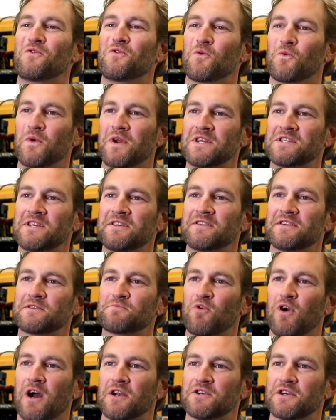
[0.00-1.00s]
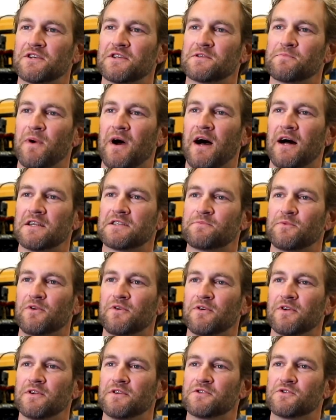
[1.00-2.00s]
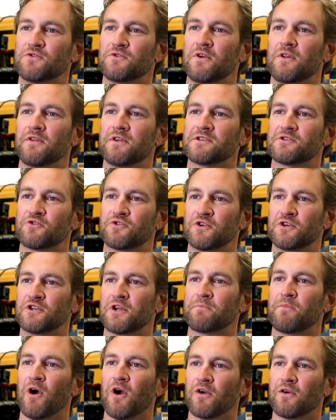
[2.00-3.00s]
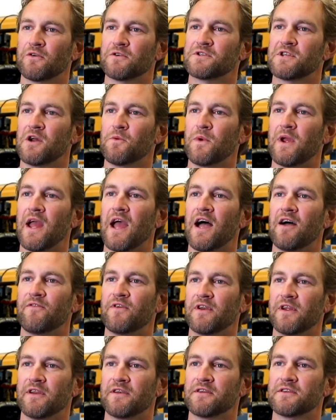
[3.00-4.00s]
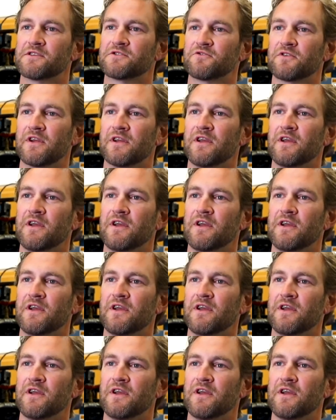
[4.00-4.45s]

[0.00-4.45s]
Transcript: The reason this project is possible is due to the strategic partners that we have in industry.